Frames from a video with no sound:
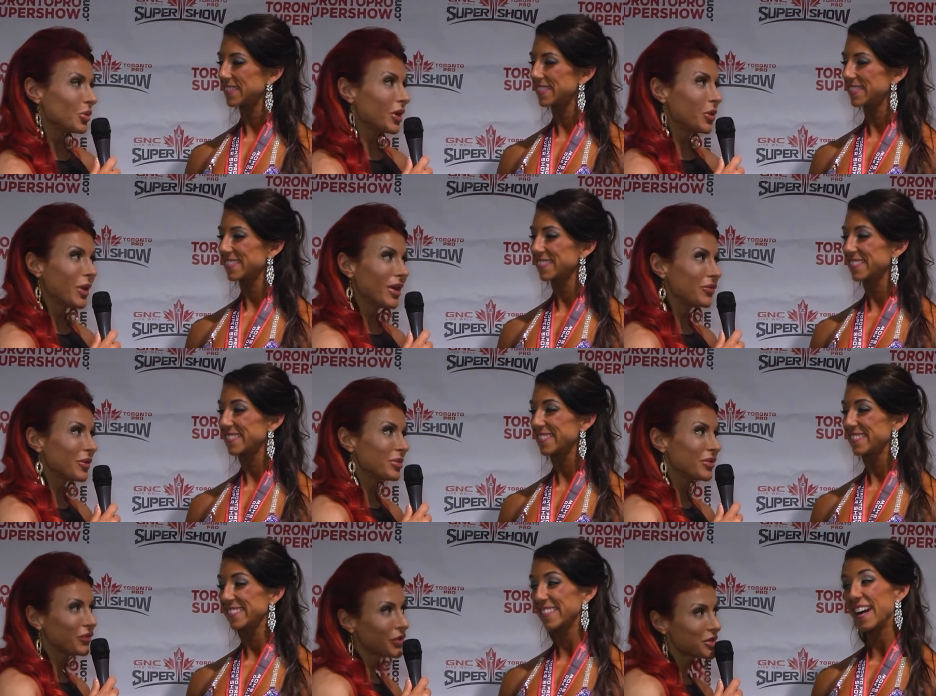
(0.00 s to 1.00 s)
Speaker 1: one away
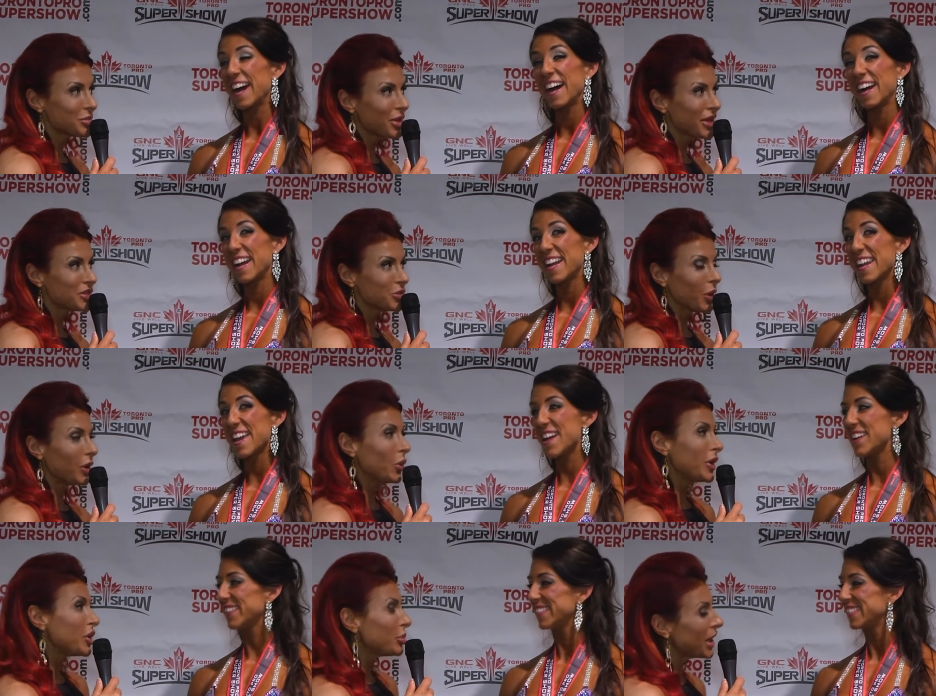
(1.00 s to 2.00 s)
from the first place win.
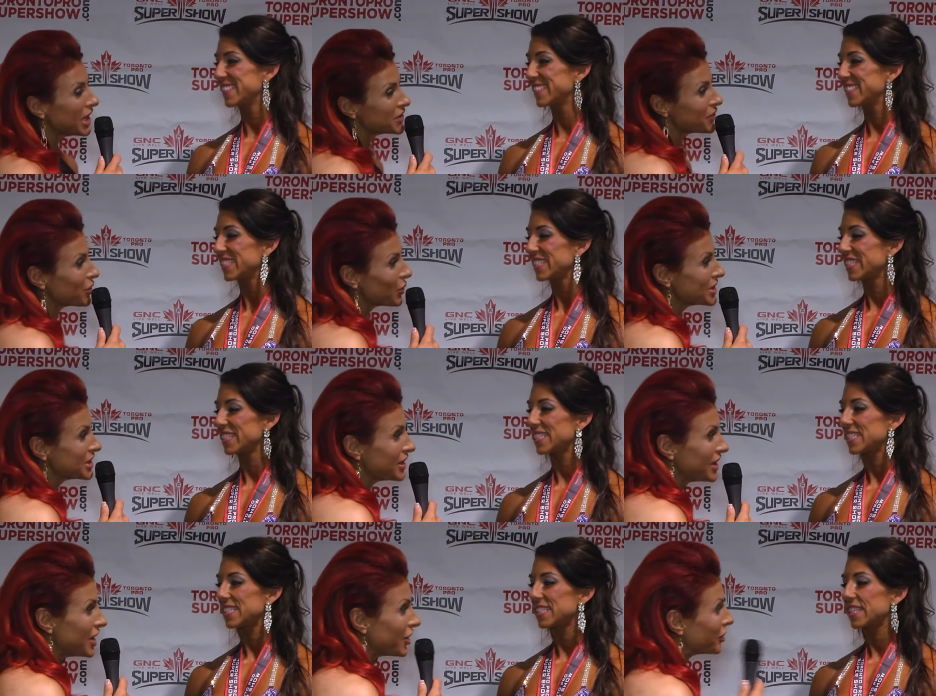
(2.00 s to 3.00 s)
What are your plans for the rest
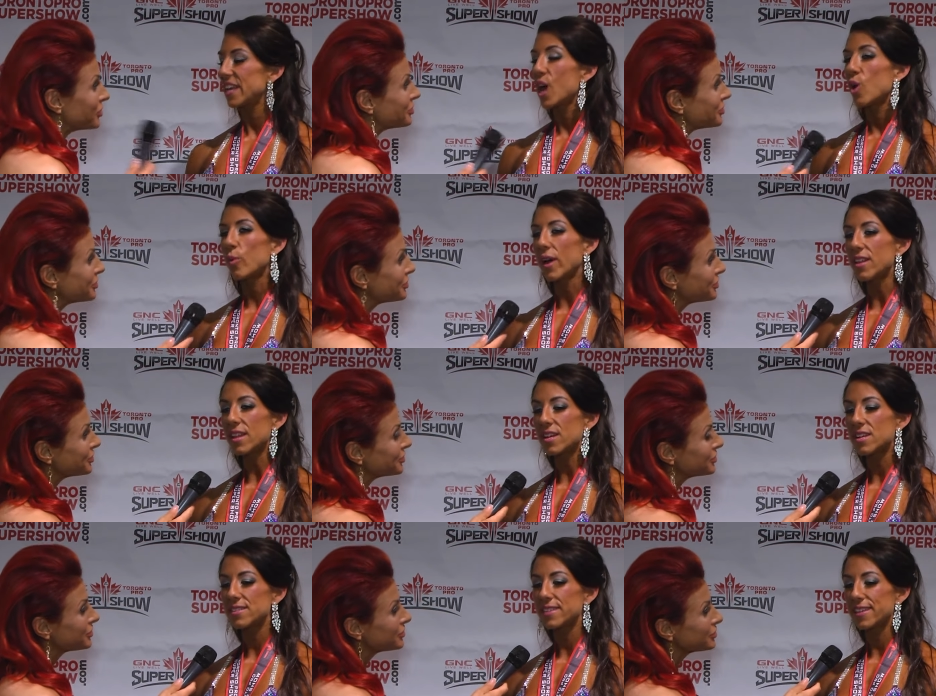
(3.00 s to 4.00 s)
of the year? Well,
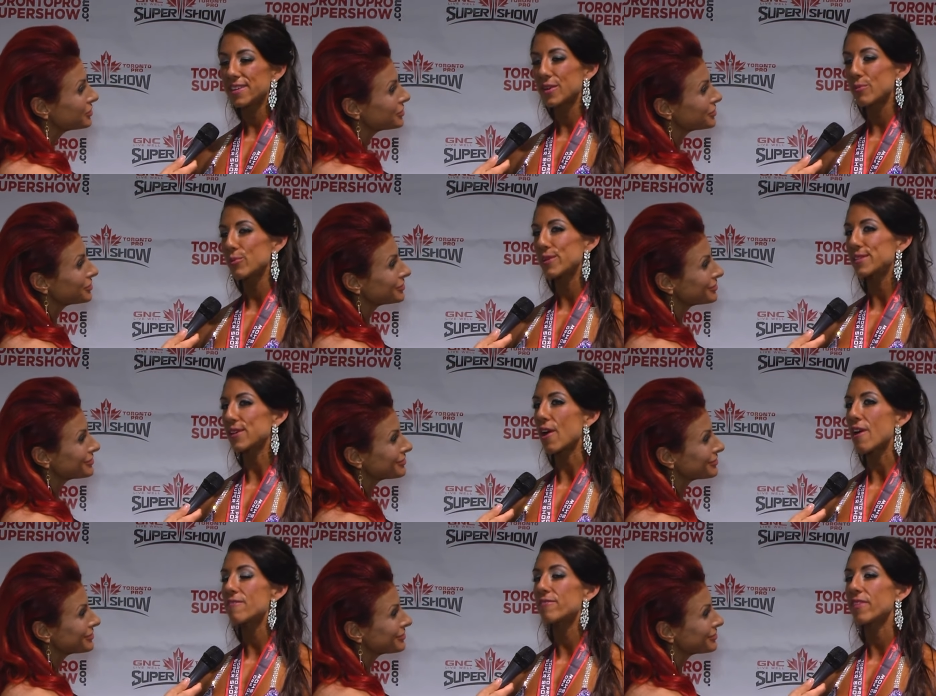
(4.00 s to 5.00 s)
I'll take a couple weeks
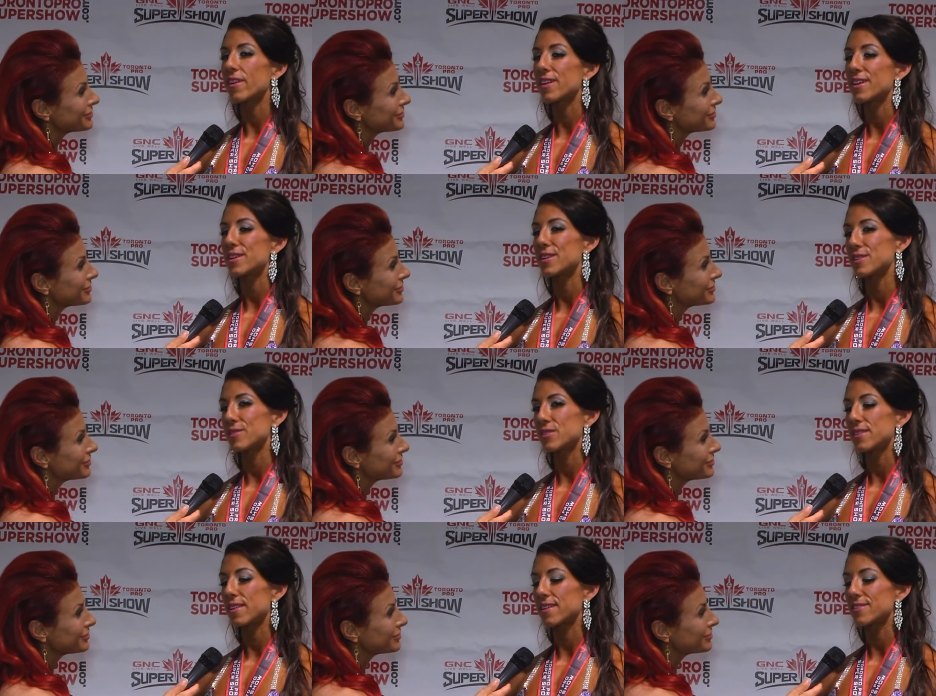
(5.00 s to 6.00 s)
Speaker 2: off uh,
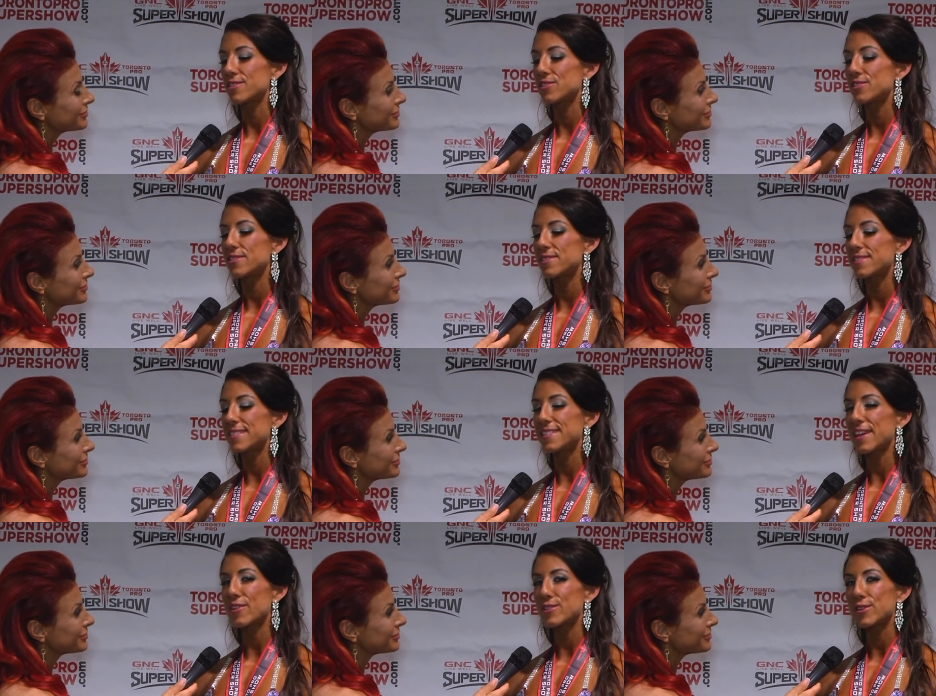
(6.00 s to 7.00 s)
and uh, just sit
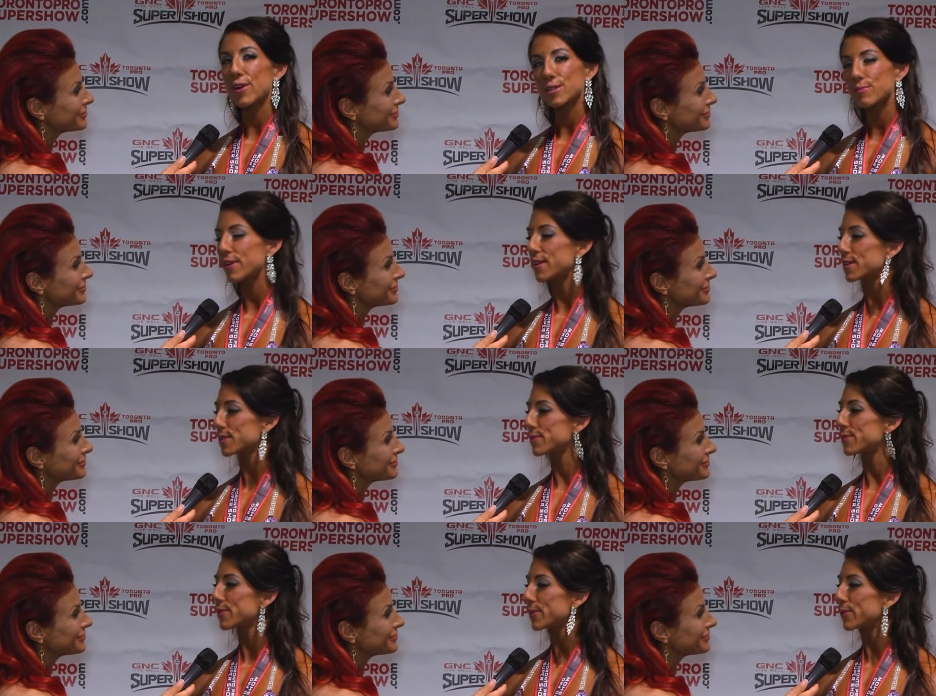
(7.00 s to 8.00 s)
down and talk to my
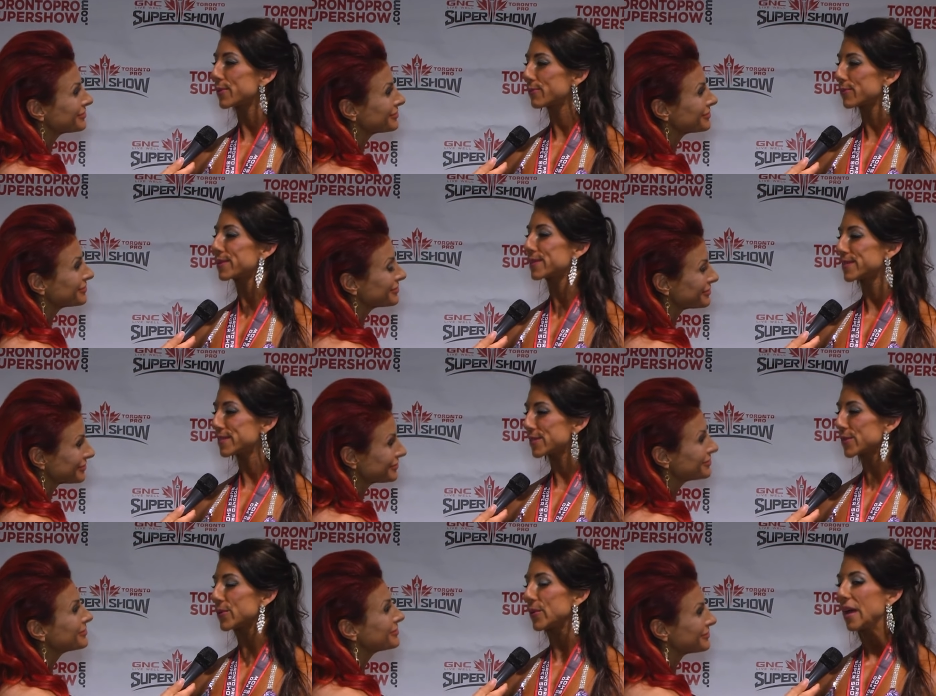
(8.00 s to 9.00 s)
husband about what we're going to
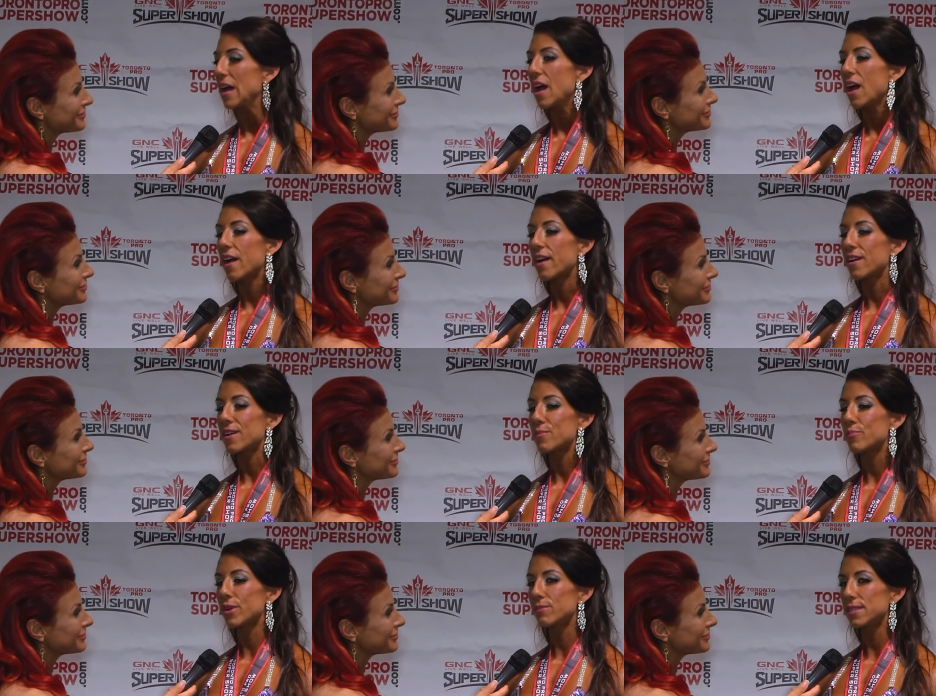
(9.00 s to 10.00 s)
do.
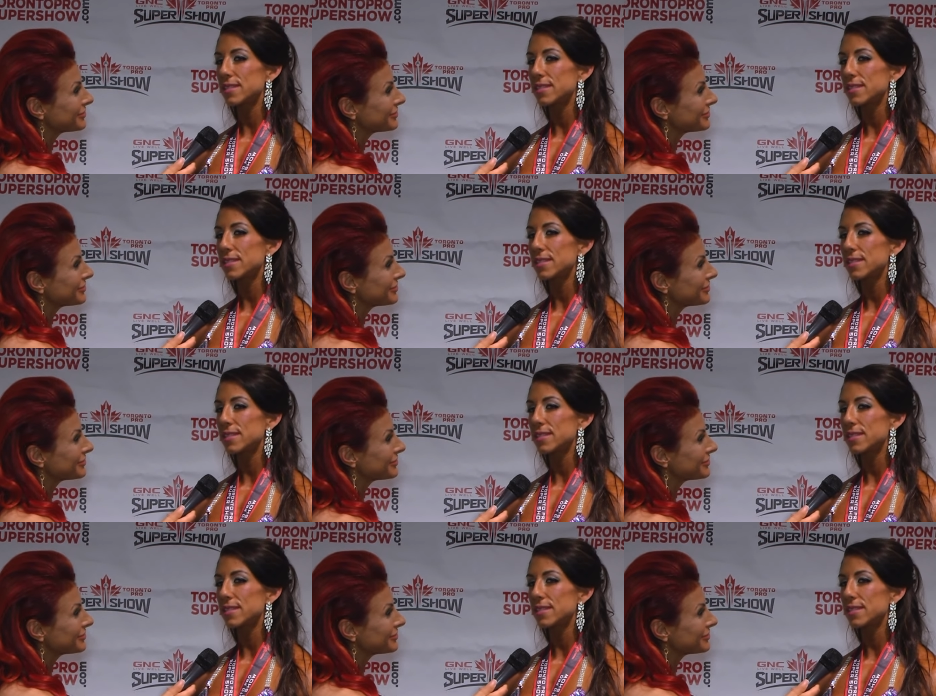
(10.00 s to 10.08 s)
Uh, probably